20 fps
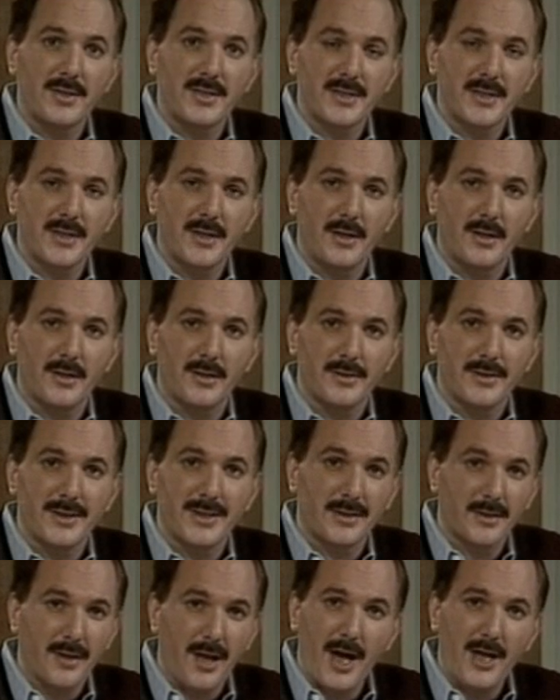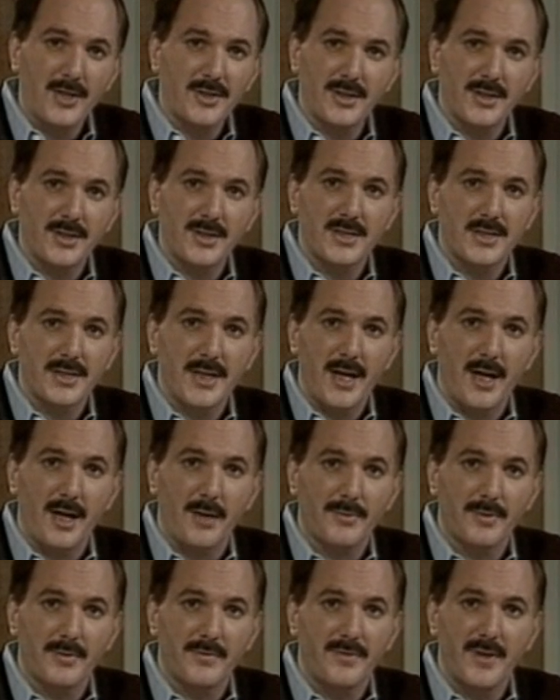the skull. It lodged in the
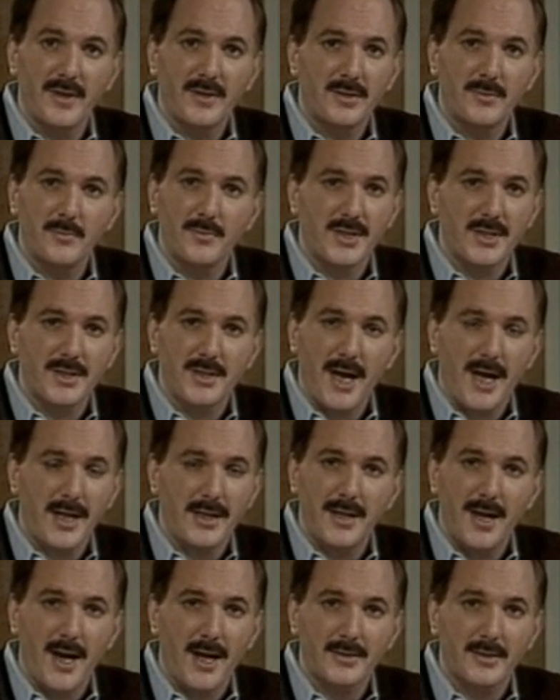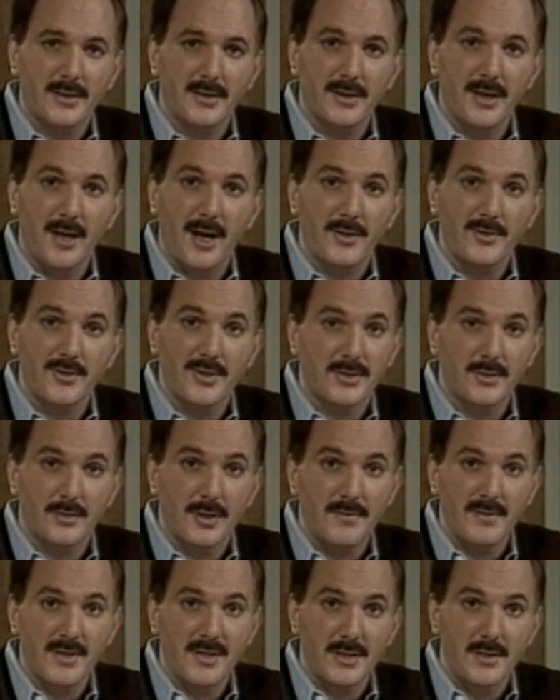scalp. The victim was not knocked unconscious or
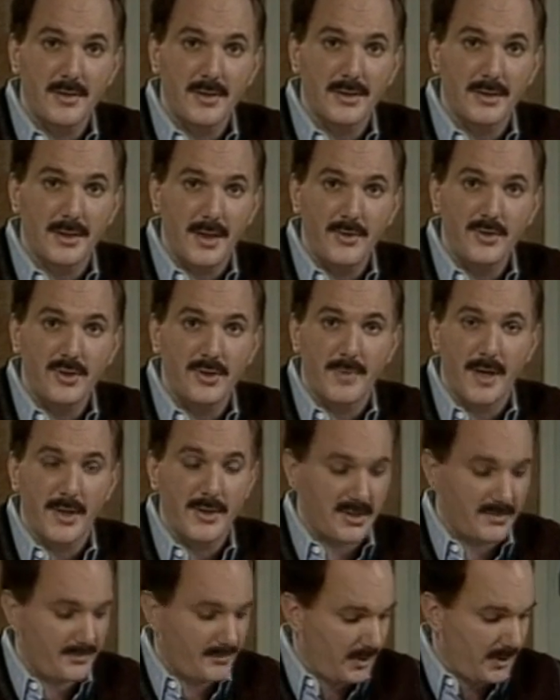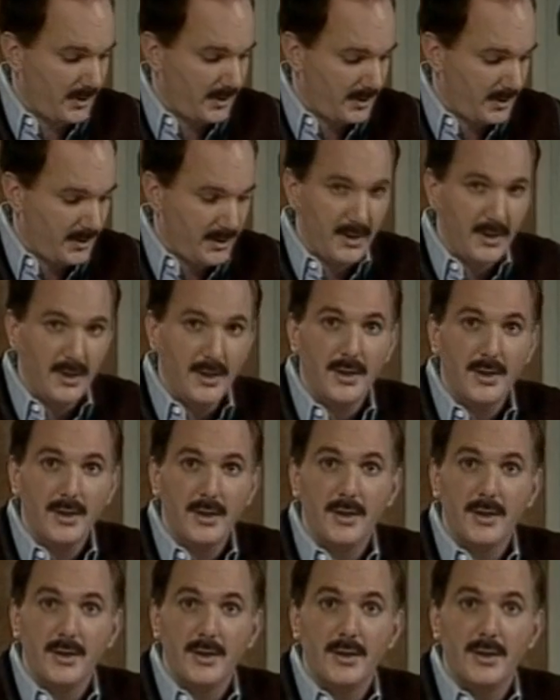even seriously injured by this bullet.
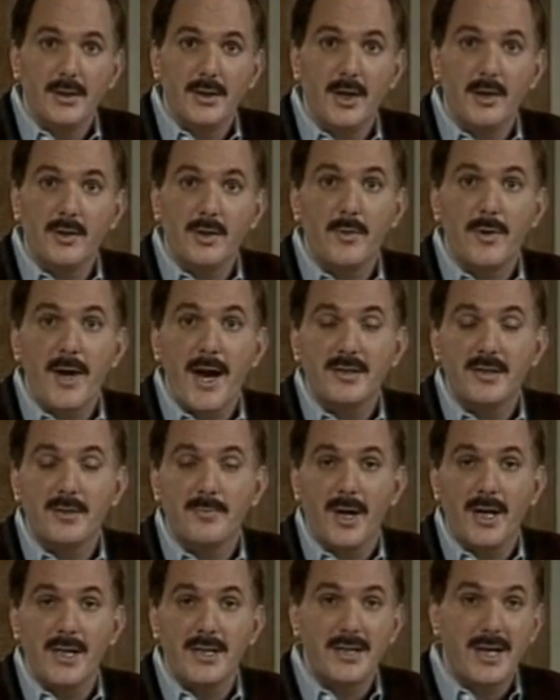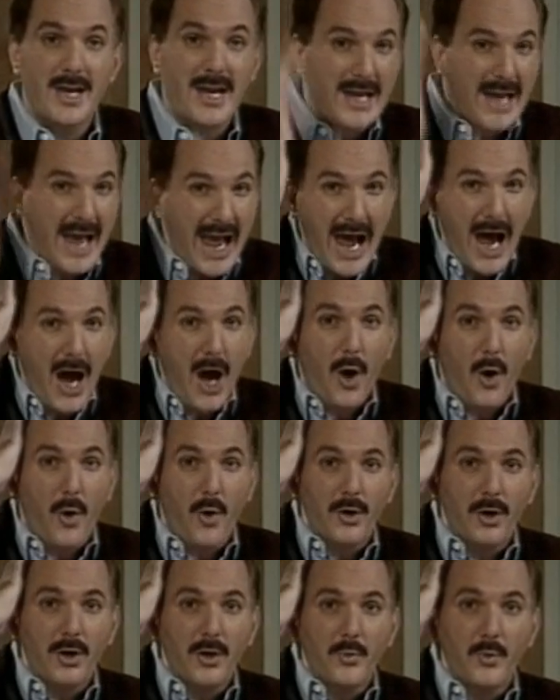He only reacted by saying,
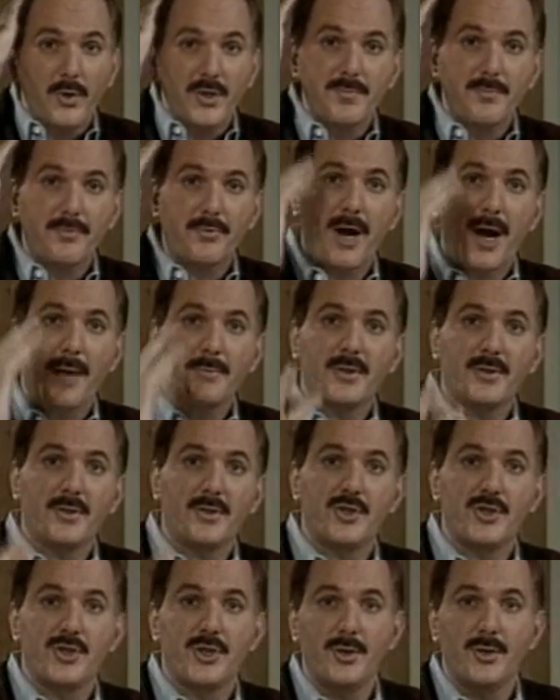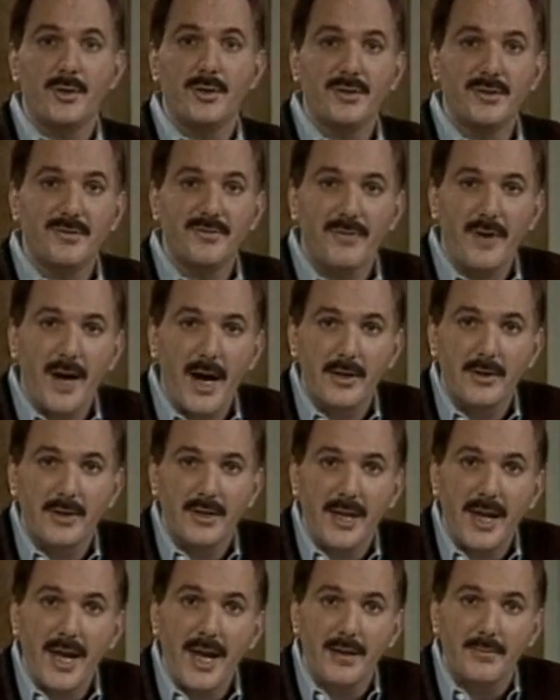"ow," which prompted the shooter to fire
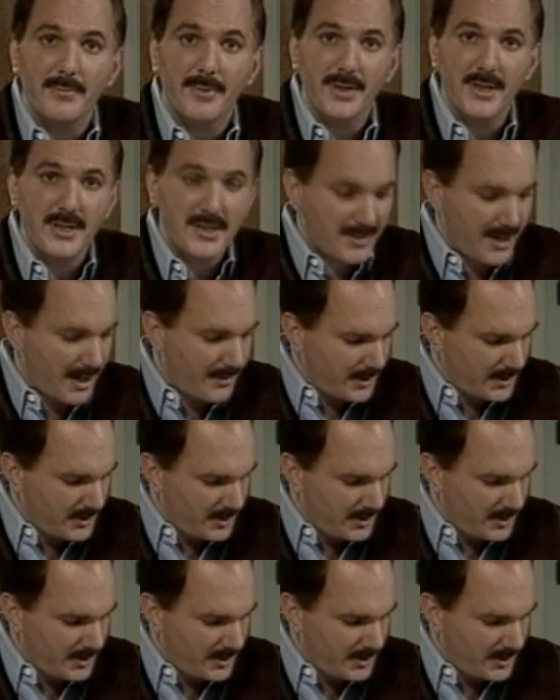again, but this time